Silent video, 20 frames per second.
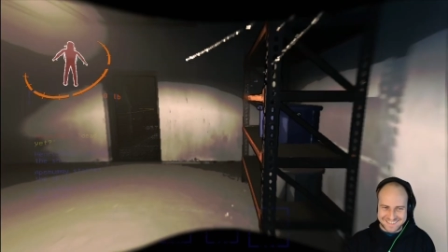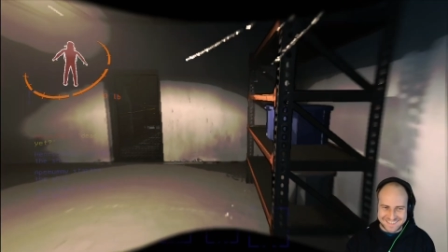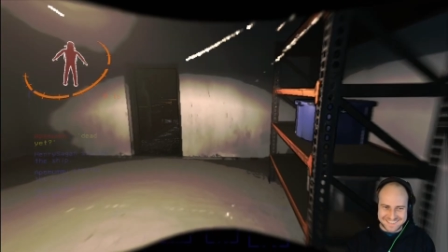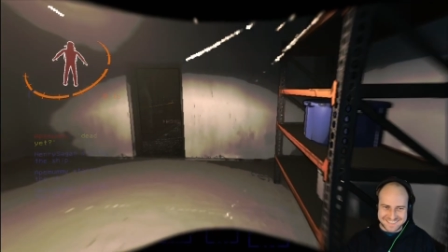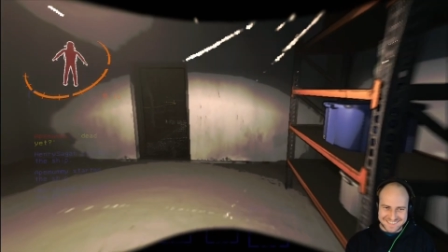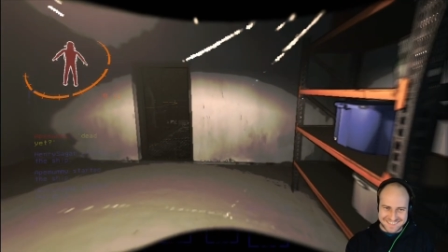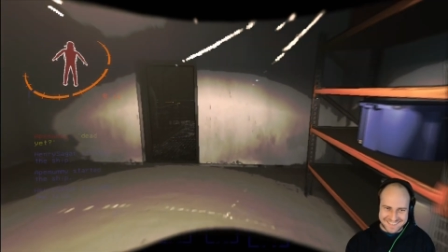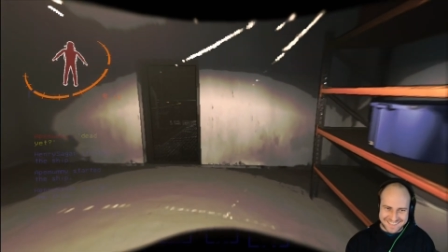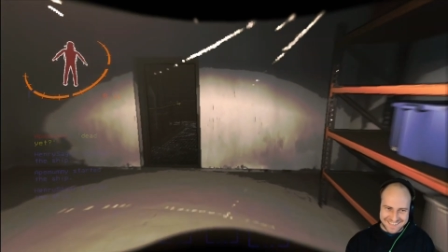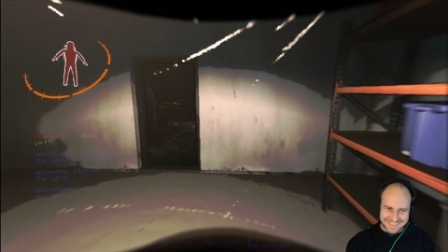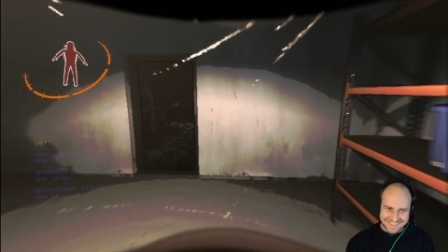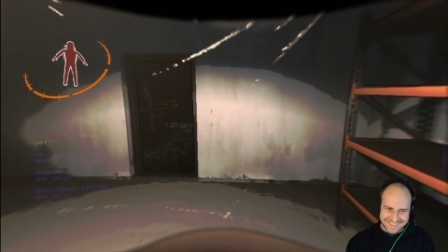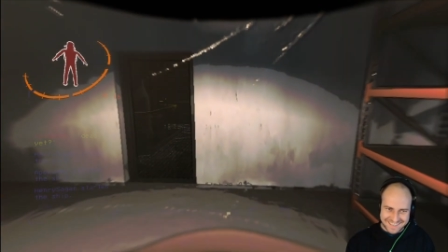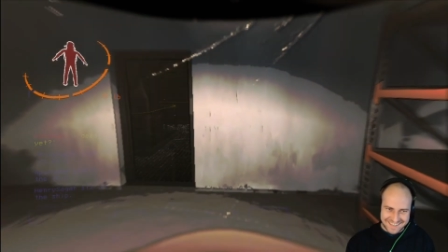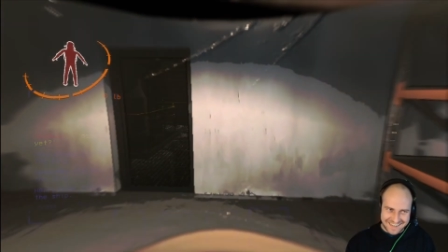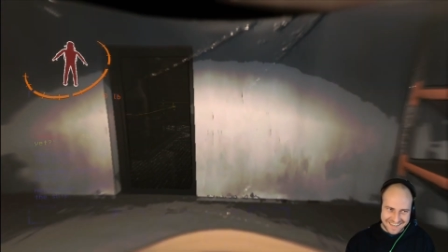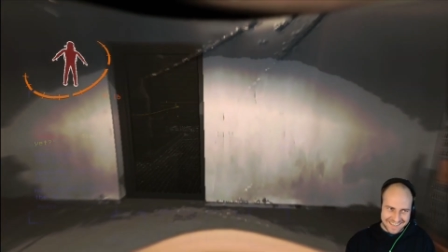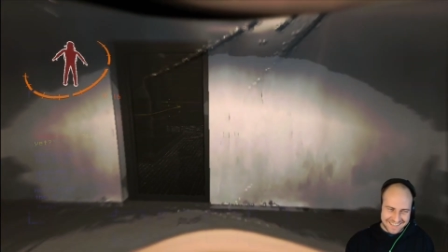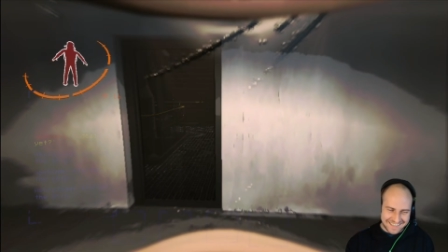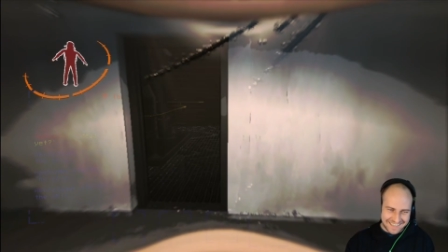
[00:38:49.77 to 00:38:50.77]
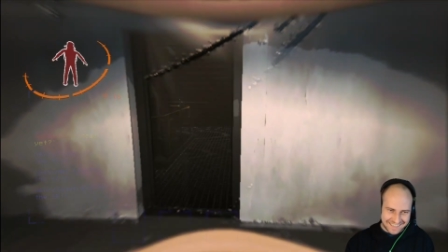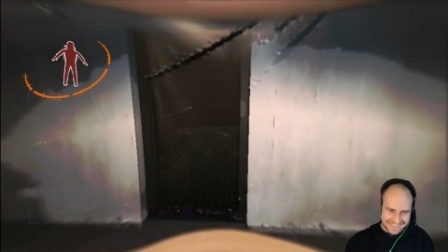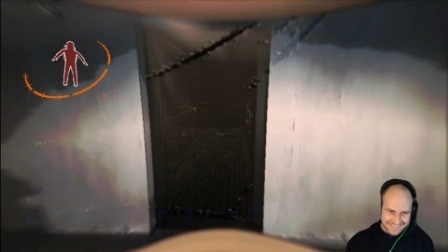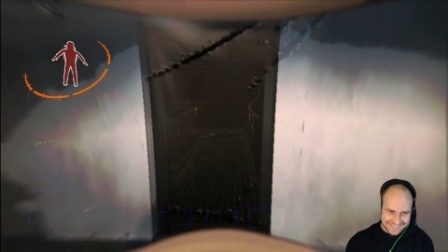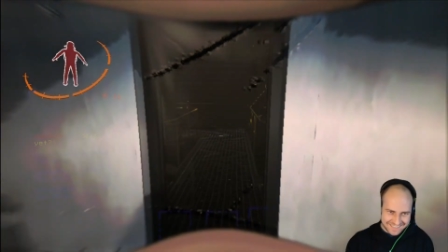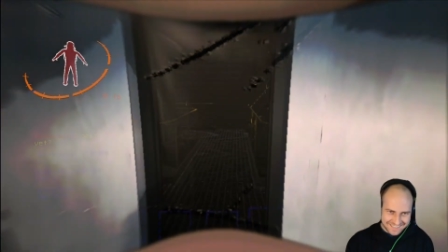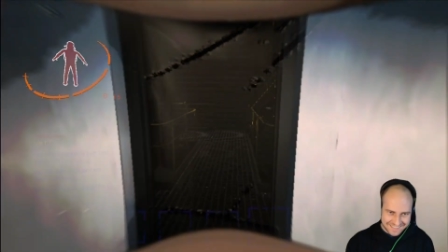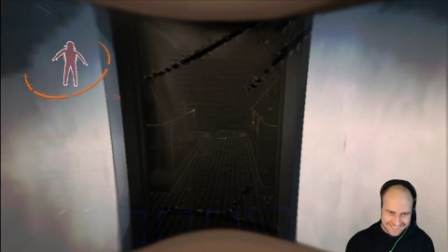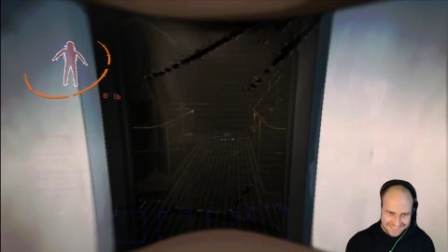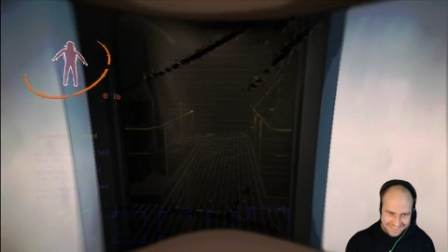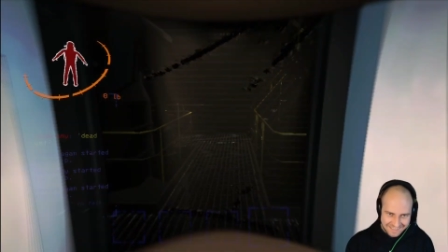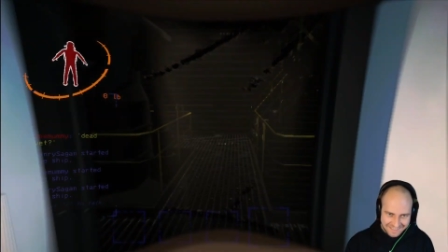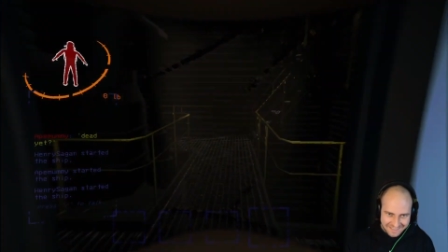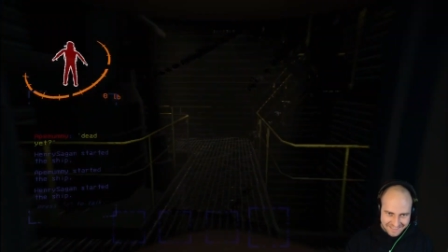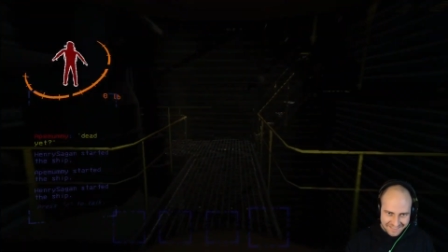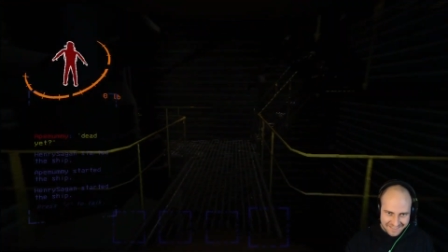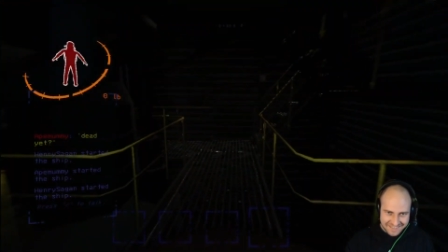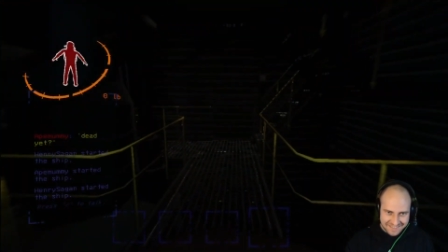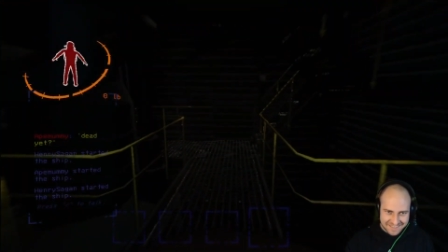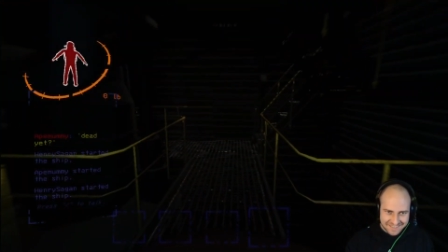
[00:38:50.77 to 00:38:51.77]
just got annihilated.
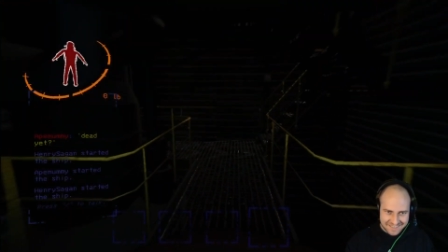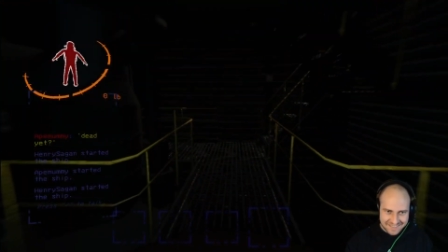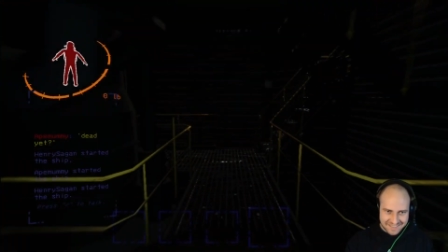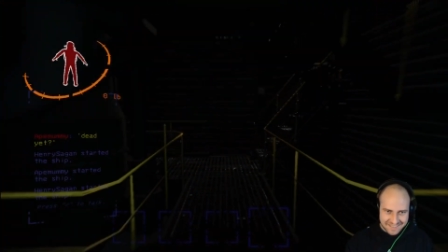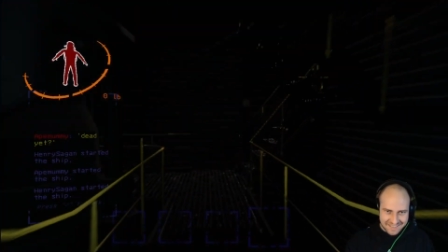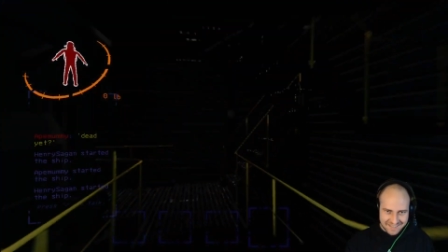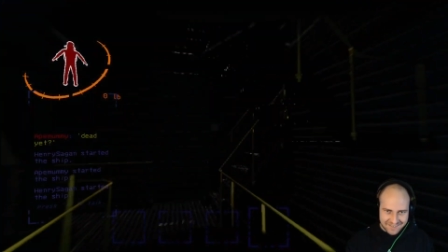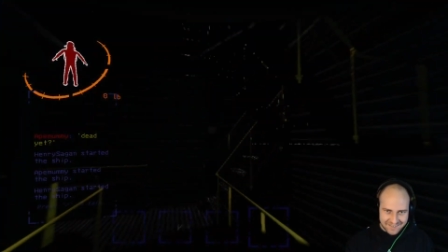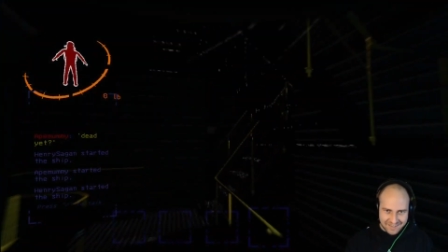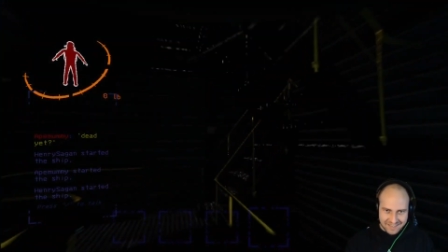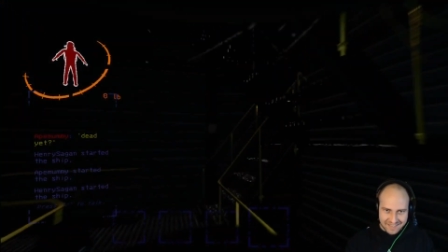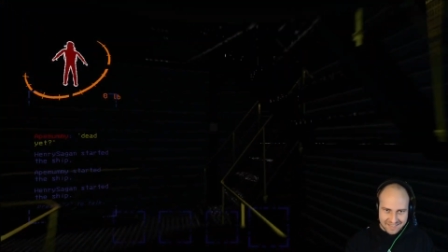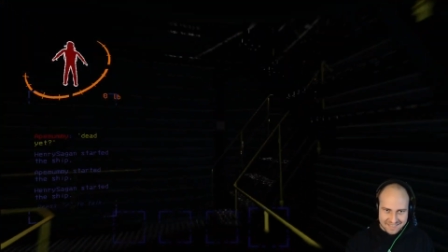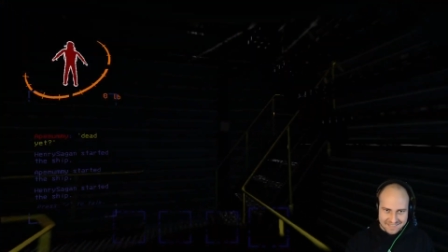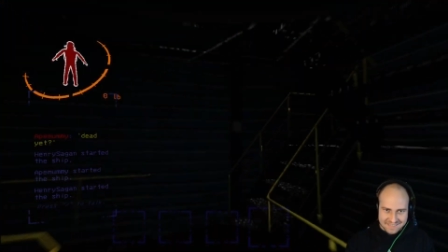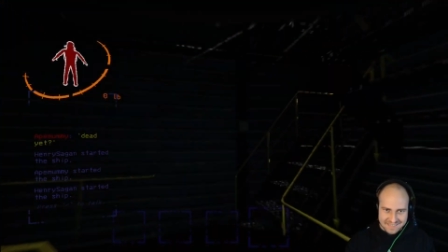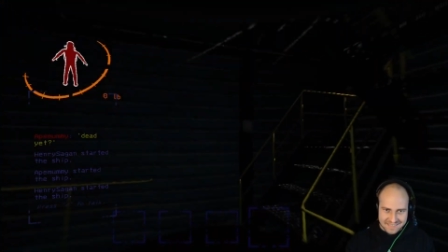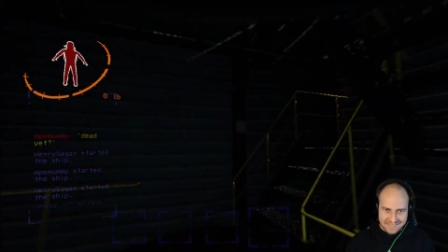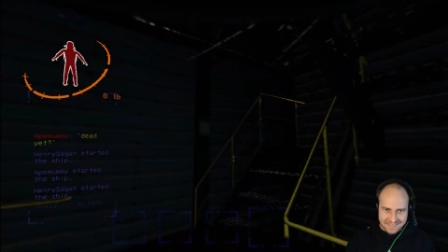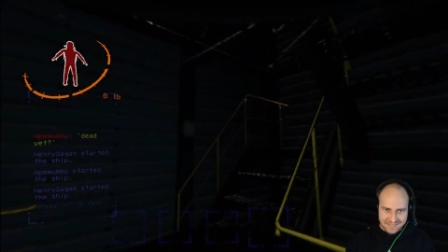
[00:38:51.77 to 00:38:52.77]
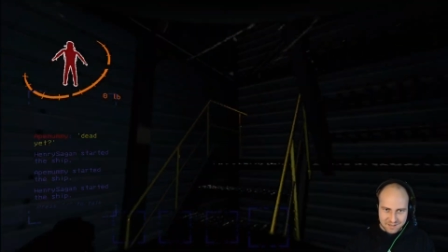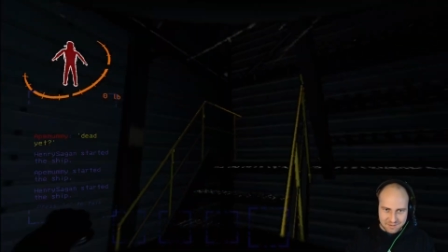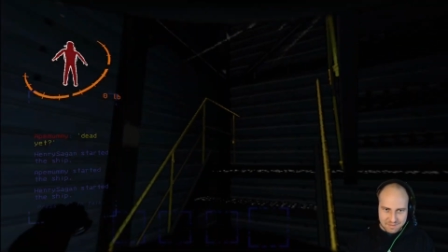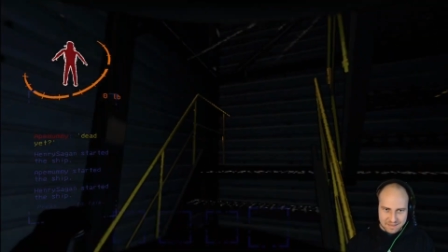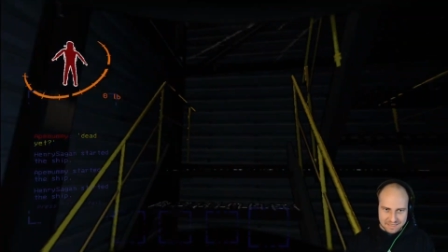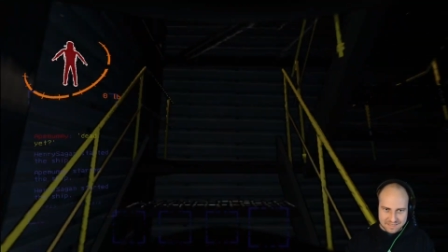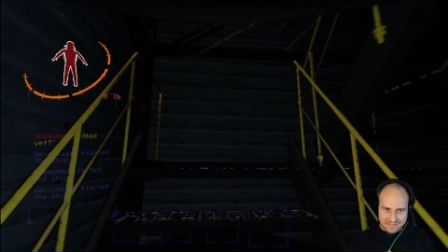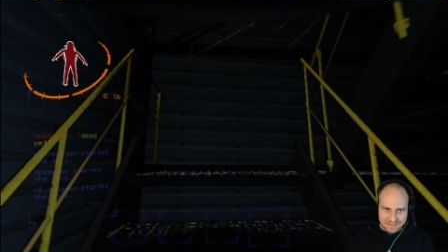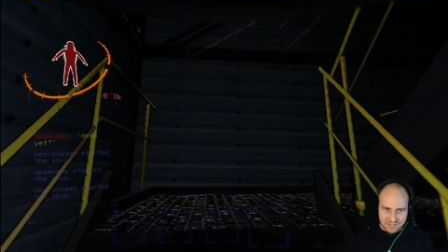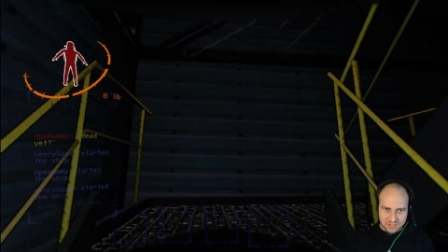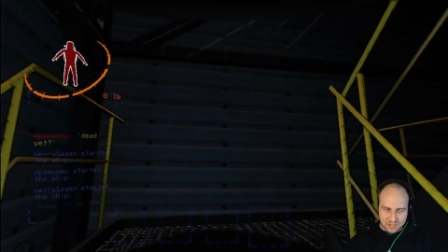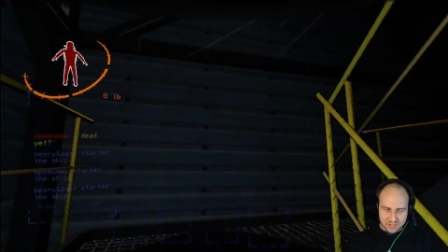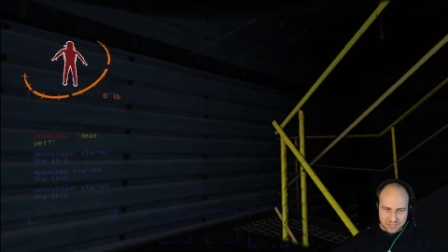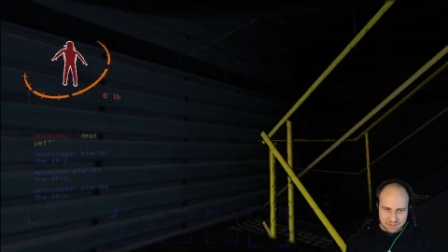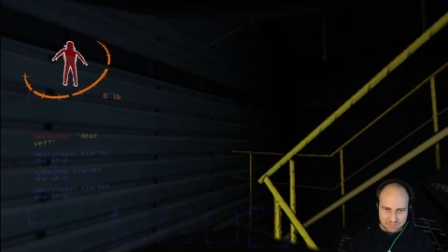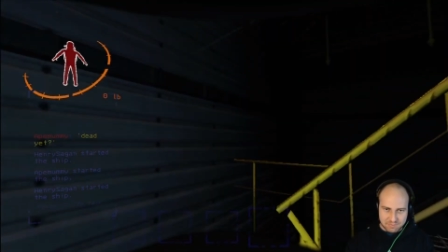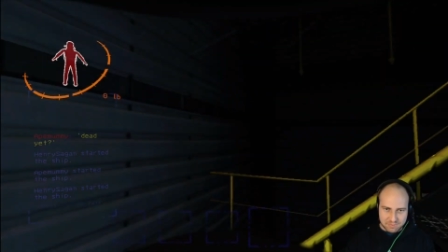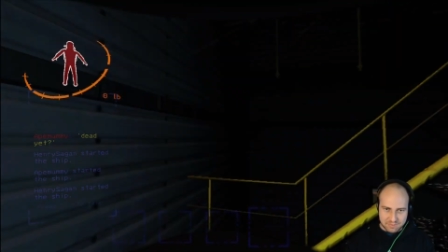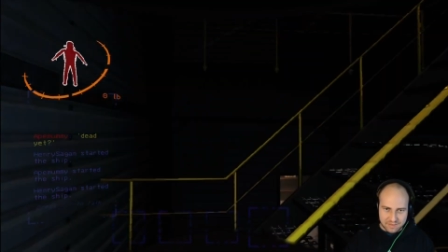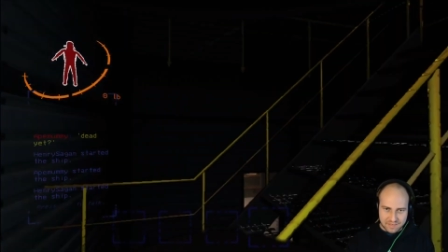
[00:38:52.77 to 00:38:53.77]
Alright, I guess I need to go back to the
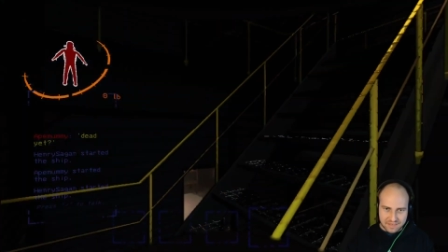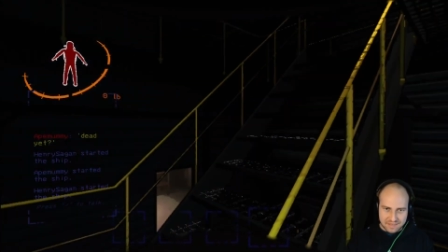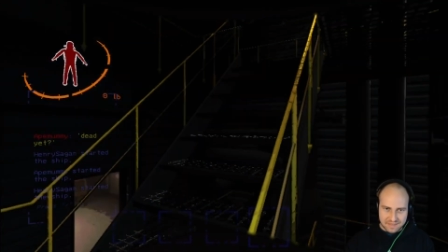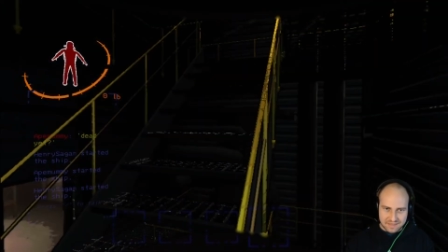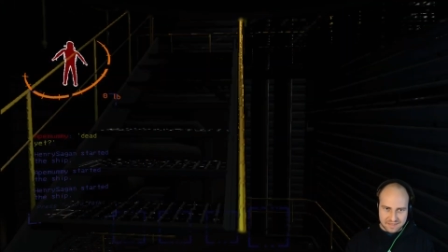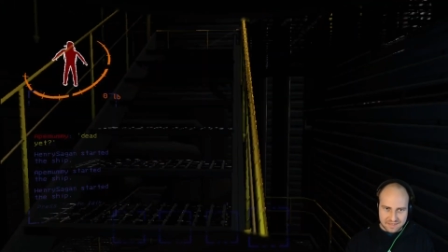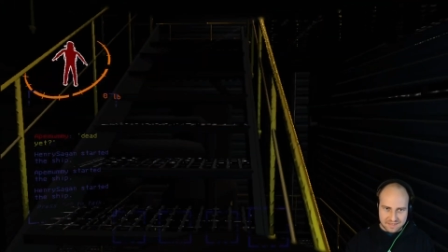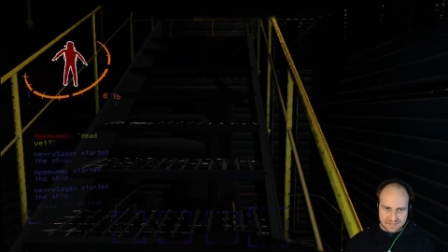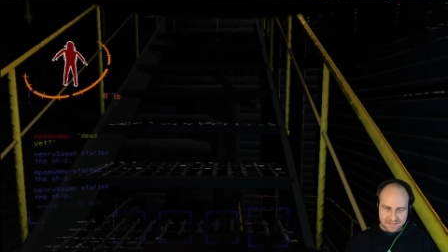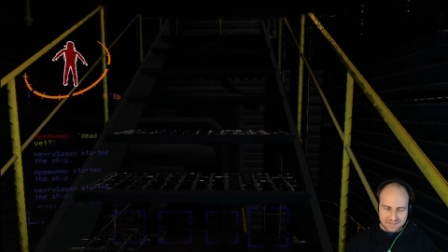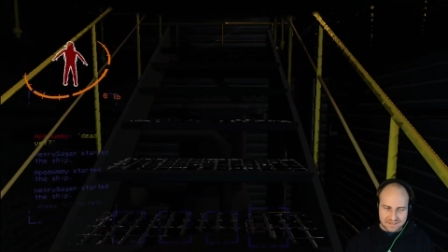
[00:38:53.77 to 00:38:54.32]
ship and...